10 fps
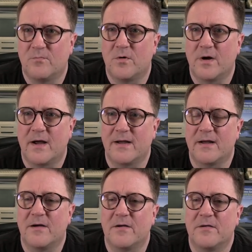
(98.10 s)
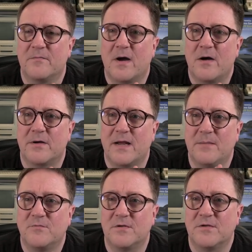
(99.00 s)
I came
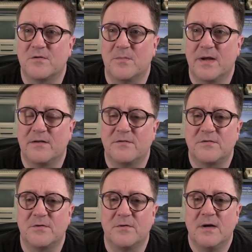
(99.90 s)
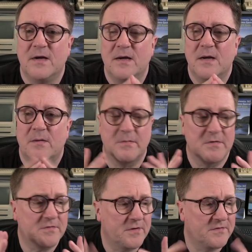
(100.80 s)
to this command. So I'm
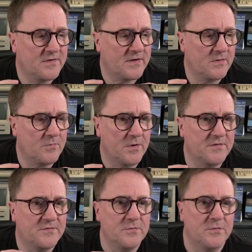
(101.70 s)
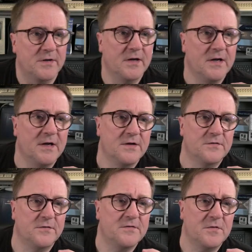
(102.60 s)
just going to tell you what it's doing. So
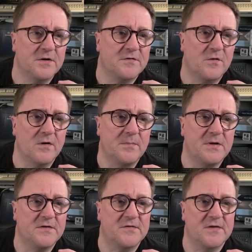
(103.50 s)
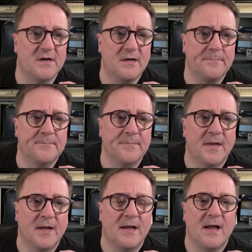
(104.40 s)
this one is calling BCCL
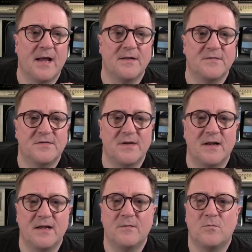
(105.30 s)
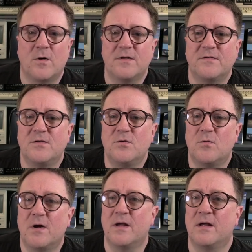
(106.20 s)
and telling what is the
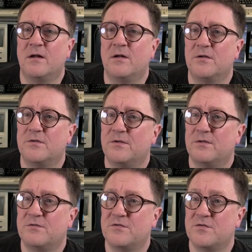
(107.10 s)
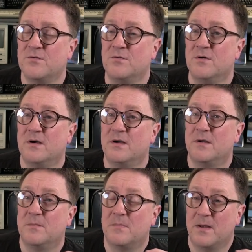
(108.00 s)
URL to
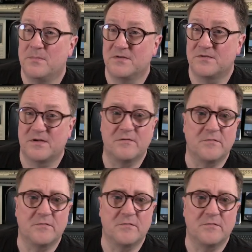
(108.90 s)
my Business Central.